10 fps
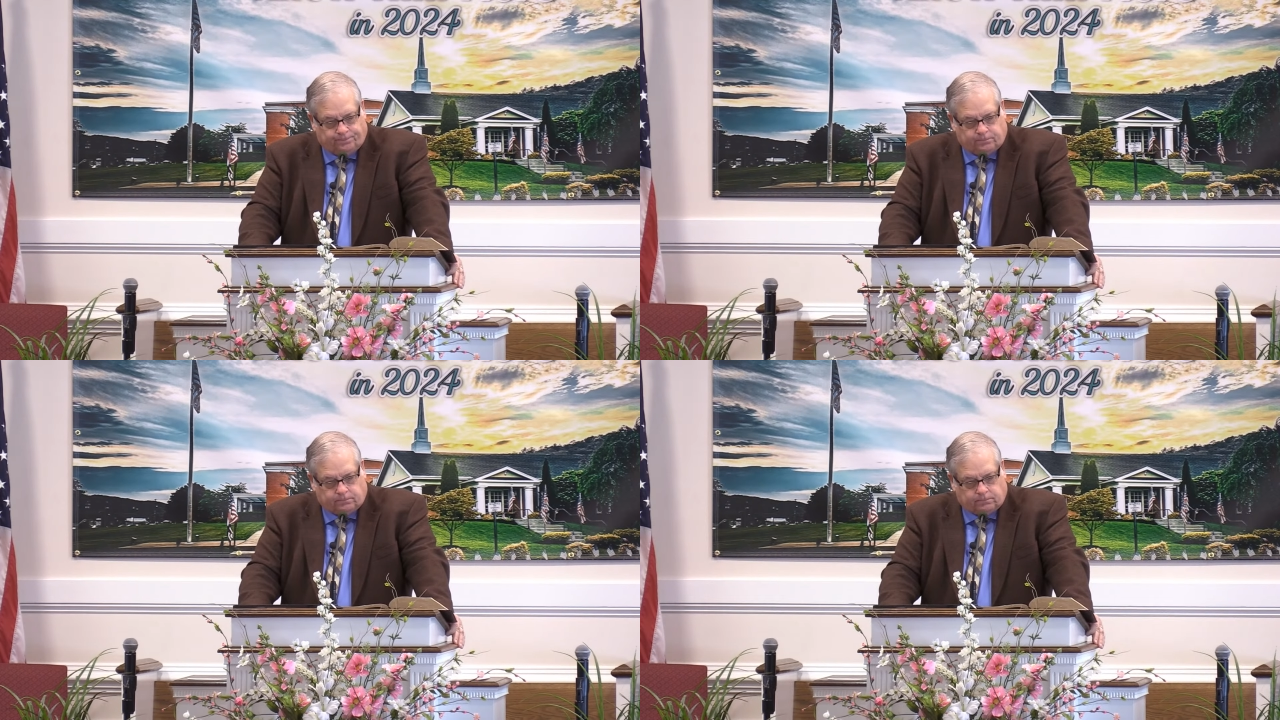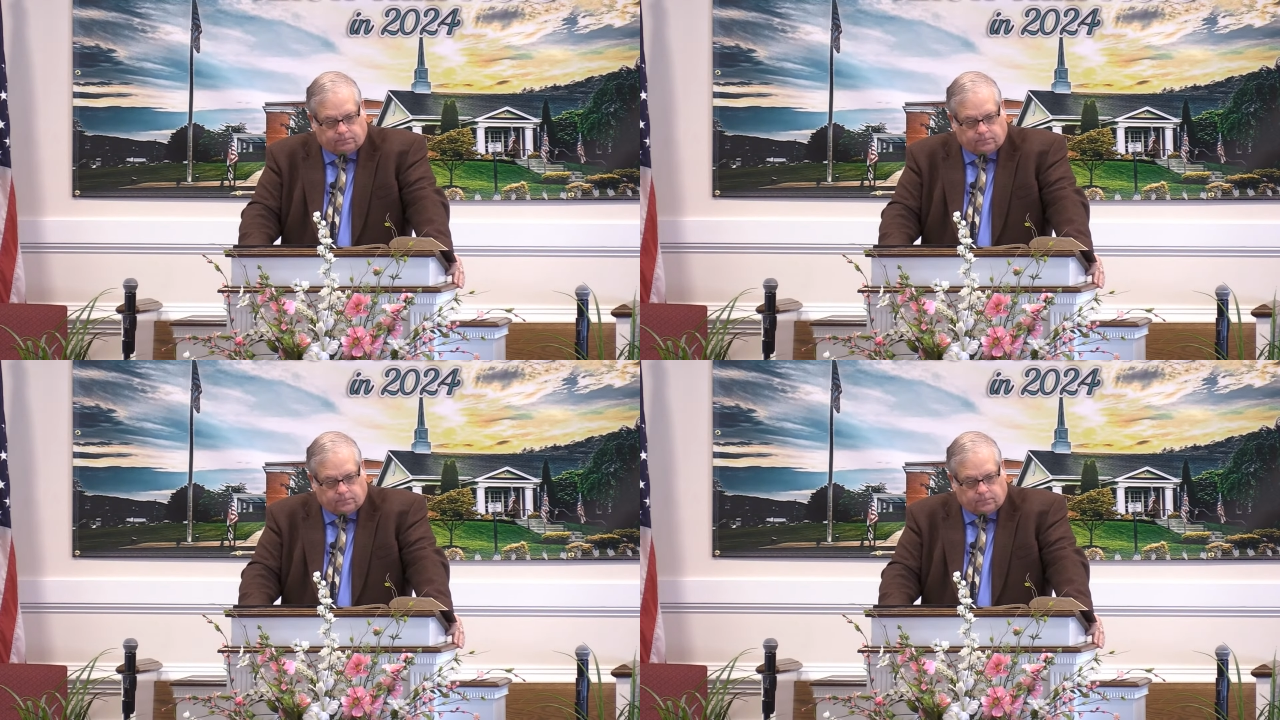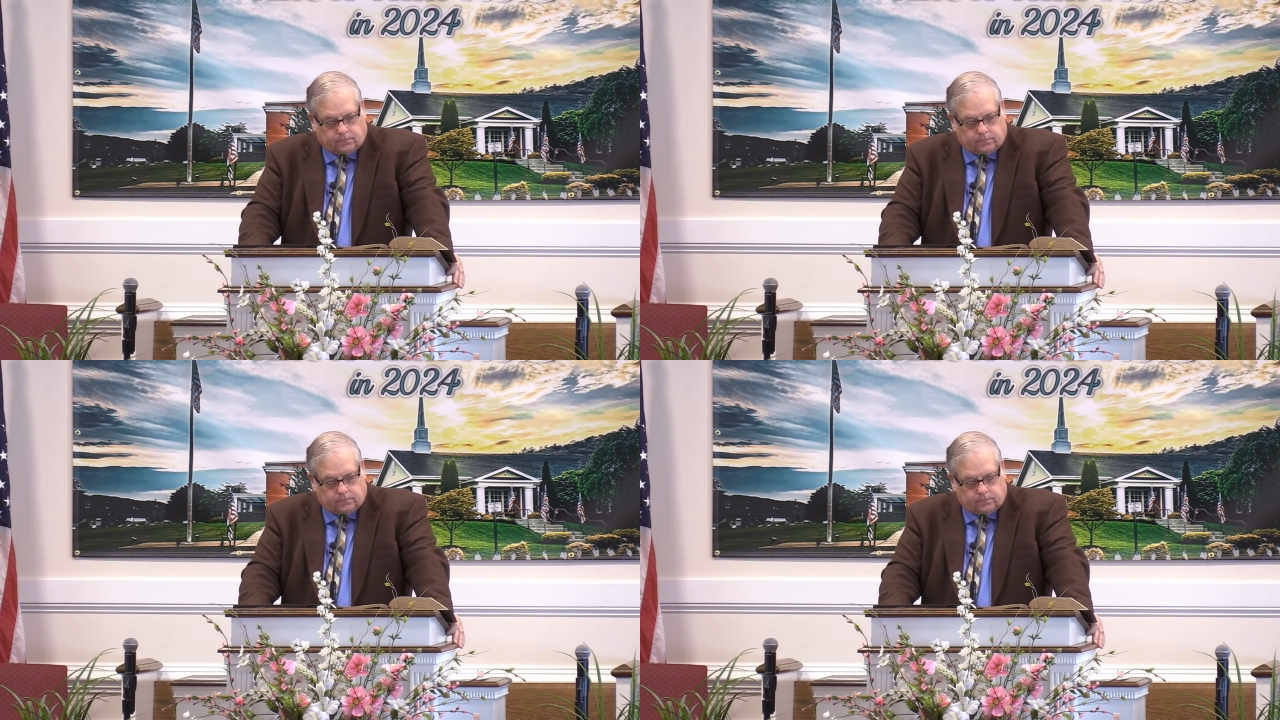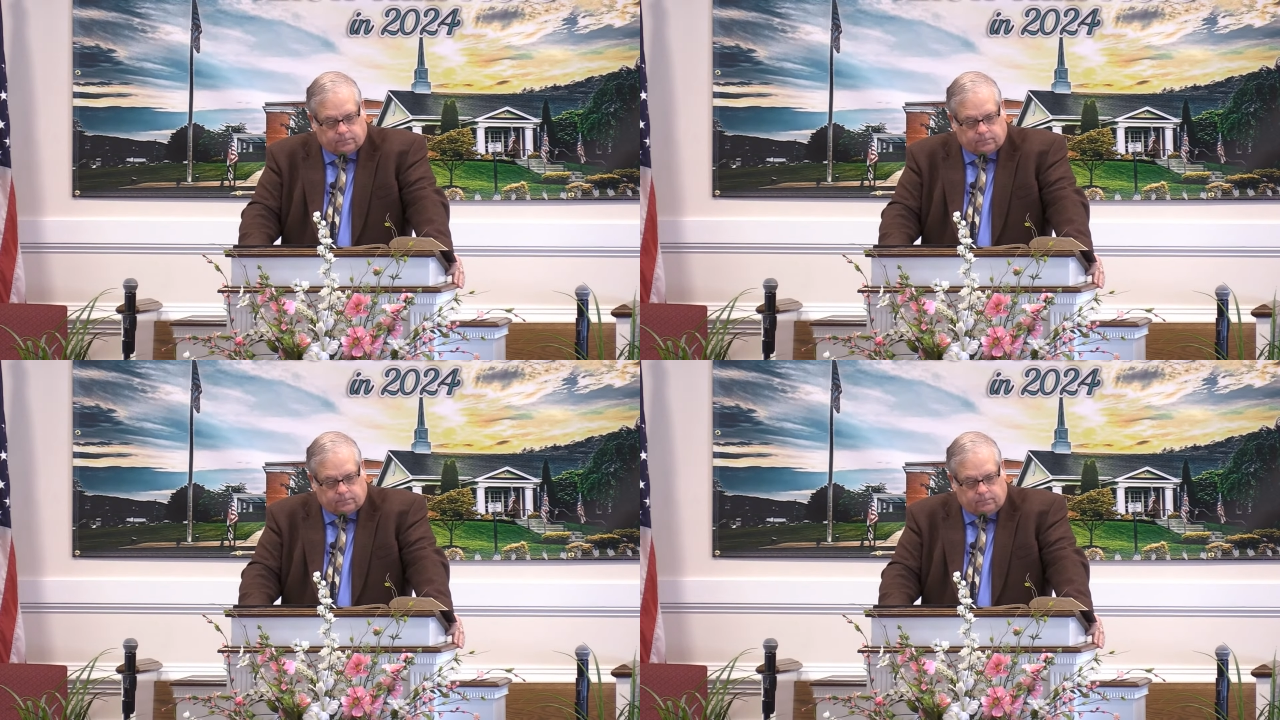
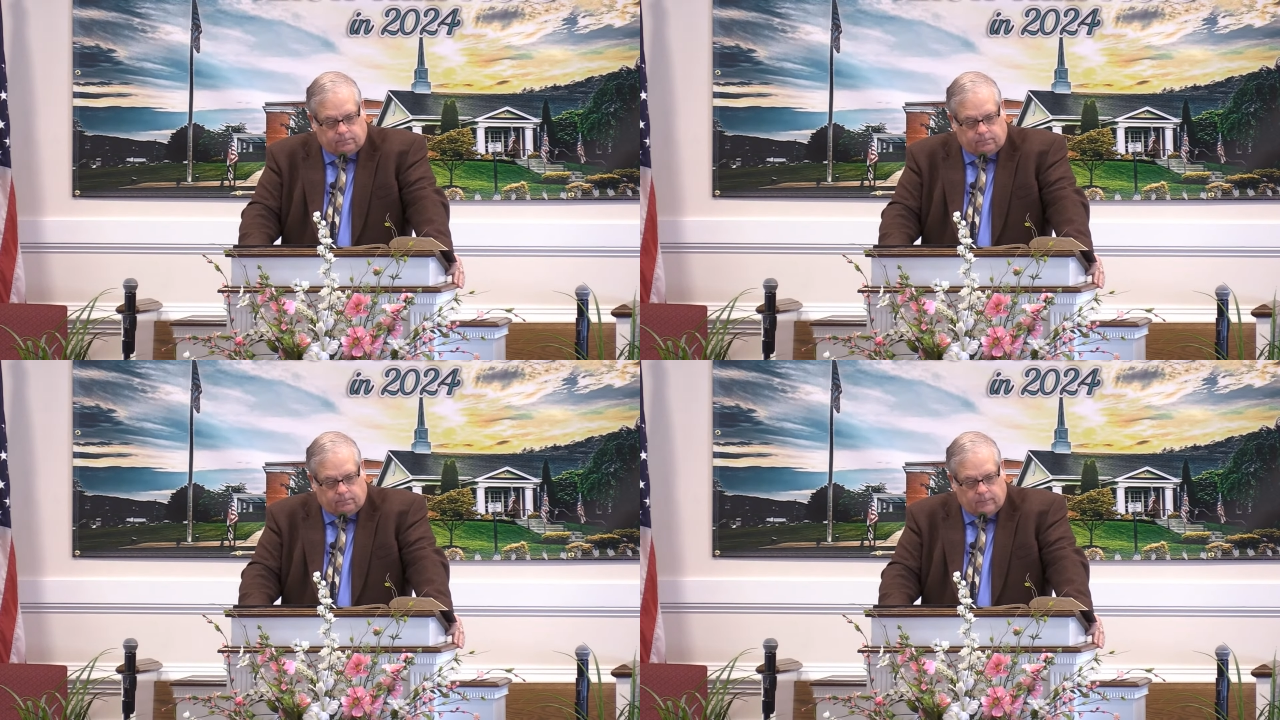No one is speaking in this clip.